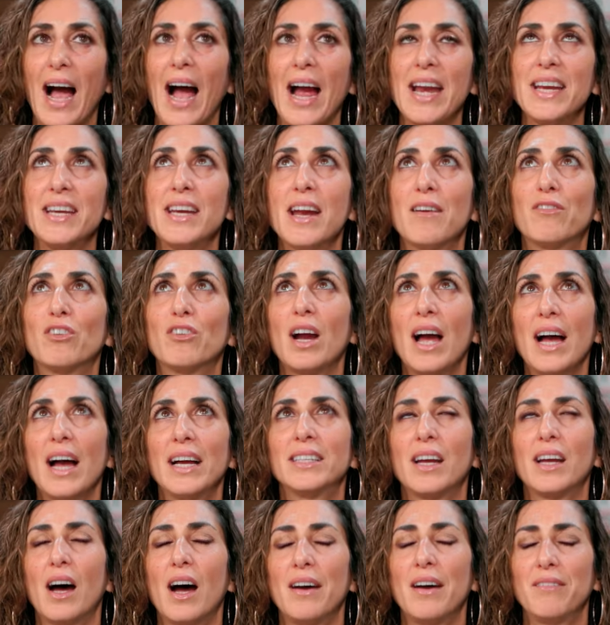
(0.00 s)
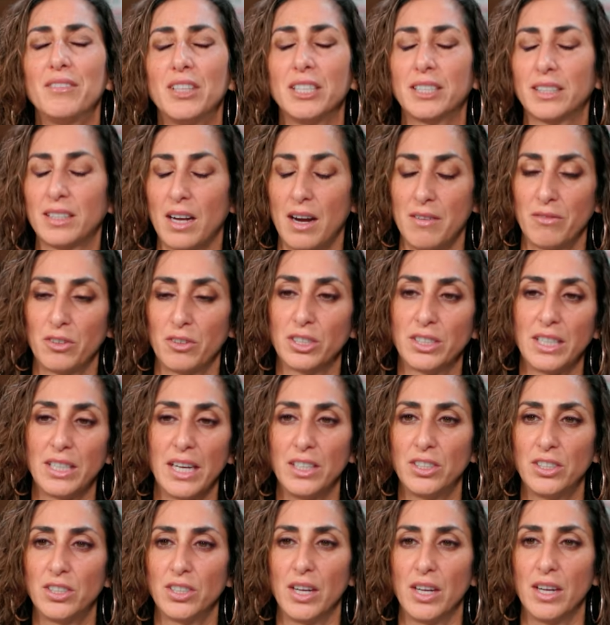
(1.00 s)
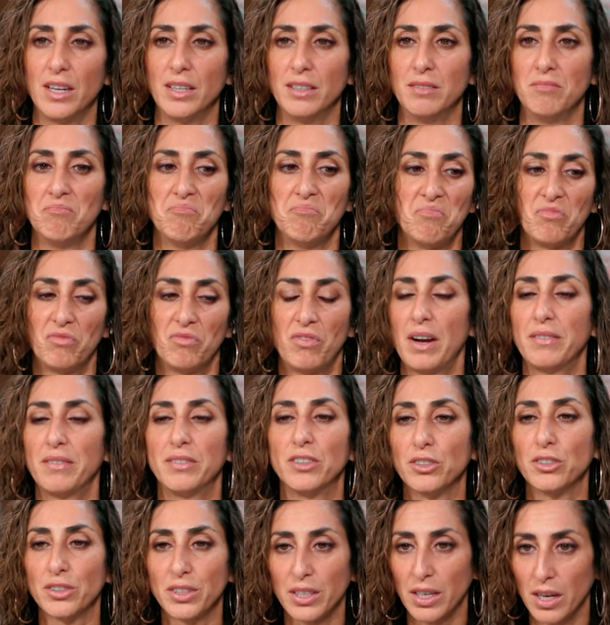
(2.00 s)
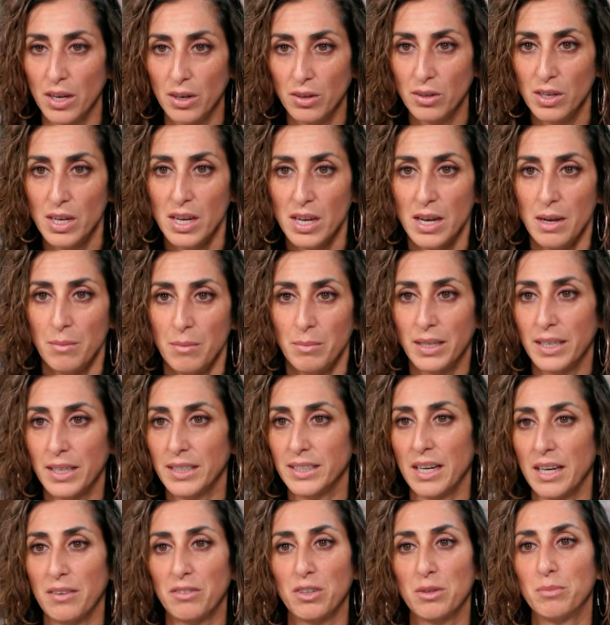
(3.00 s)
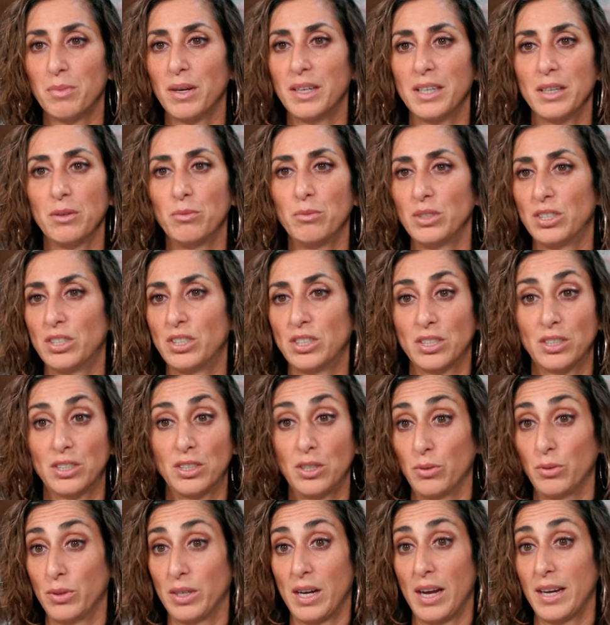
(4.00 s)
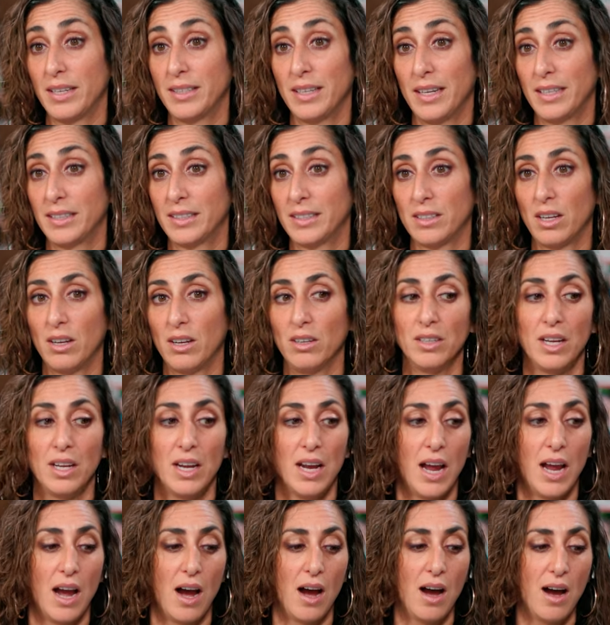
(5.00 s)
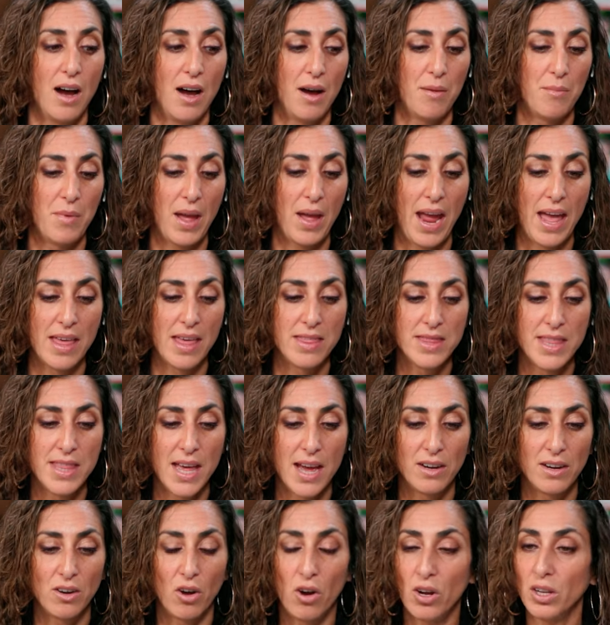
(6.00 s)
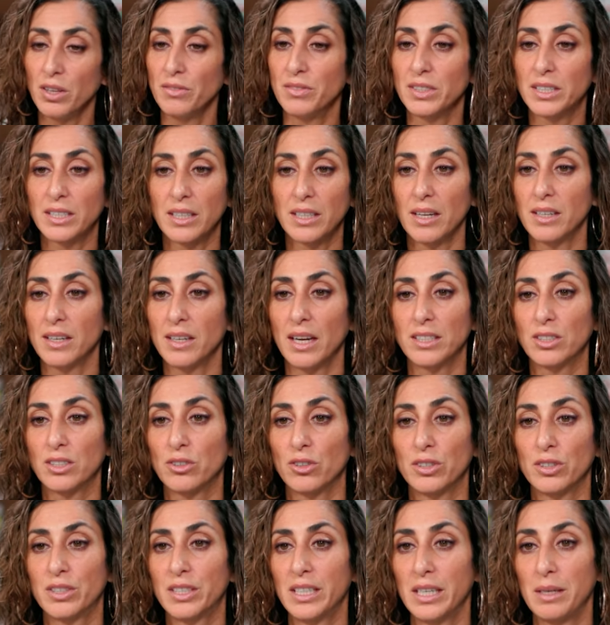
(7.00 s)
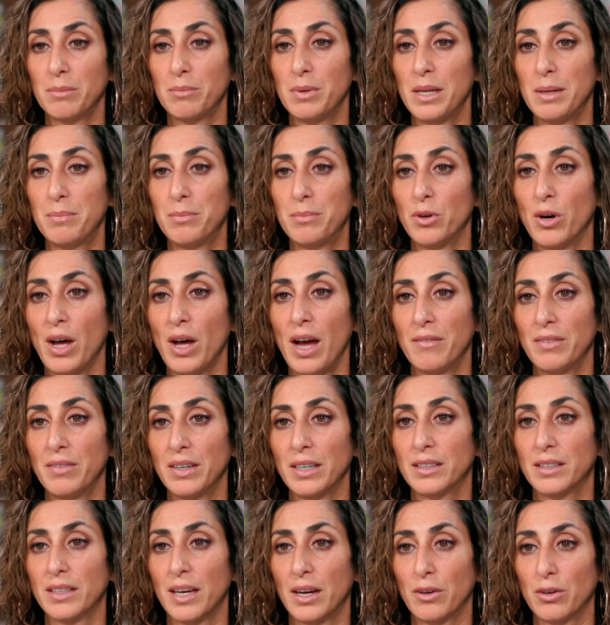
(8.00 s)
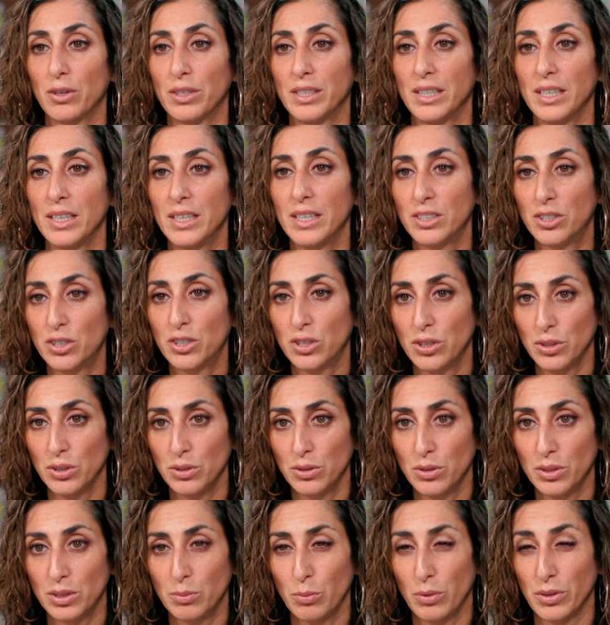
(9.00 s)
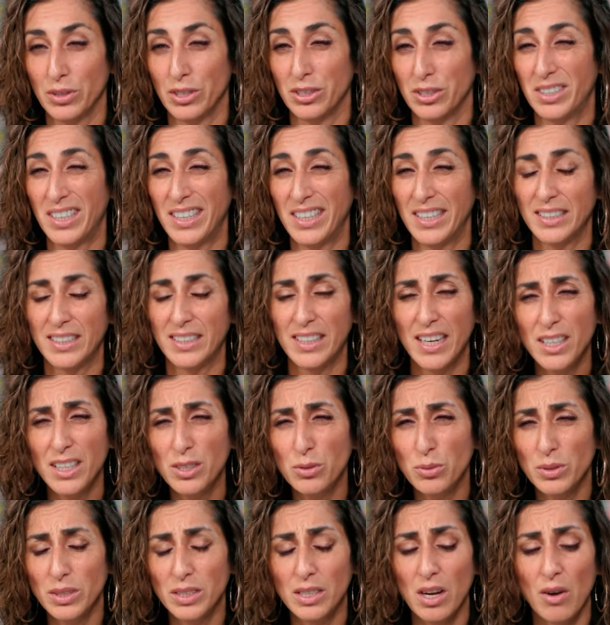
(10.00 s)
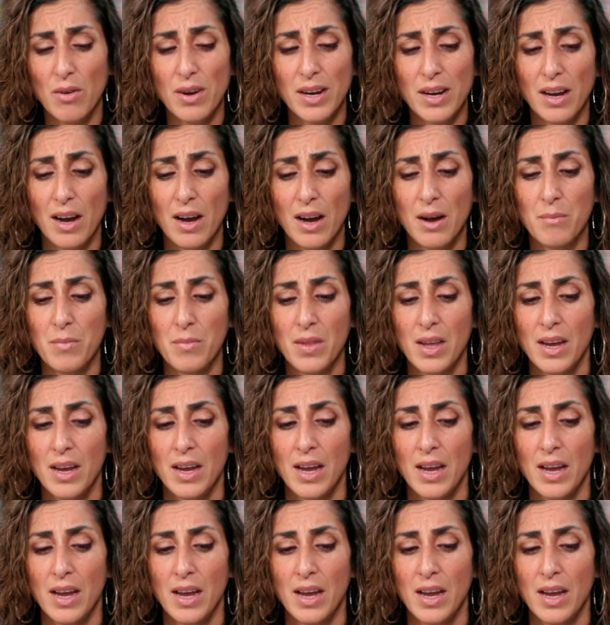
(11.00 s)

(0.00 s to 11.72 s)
I never had to have this conversation 5 years ago because everybody was just doing iodized salt. And then all of a sudden I started seeing people having thyroid issues where their TSH was going up